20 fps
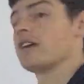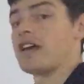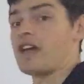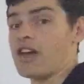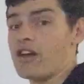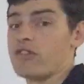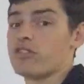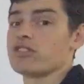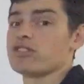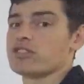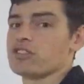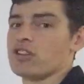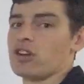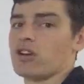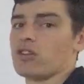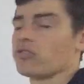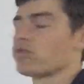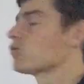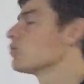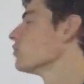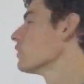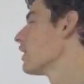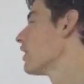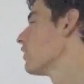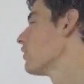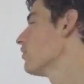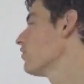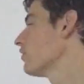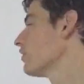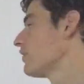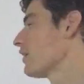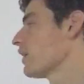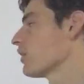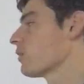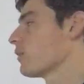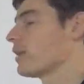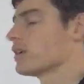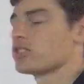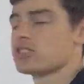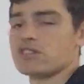errors, the old school errors,
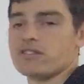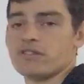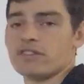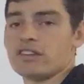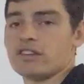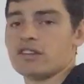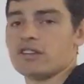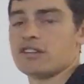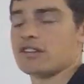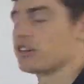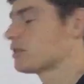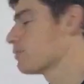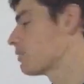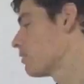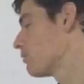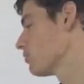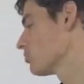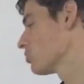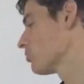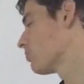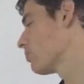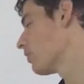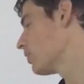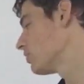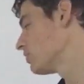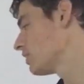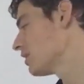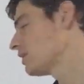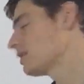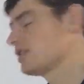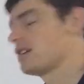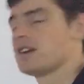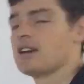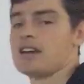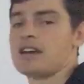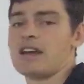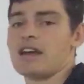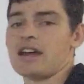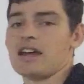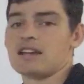evaluation of the experiments or process,
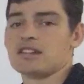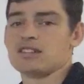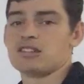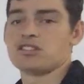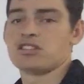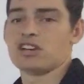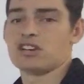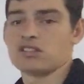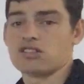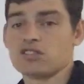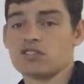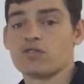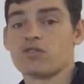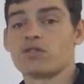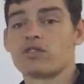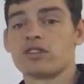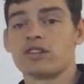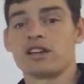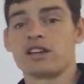and suggestions for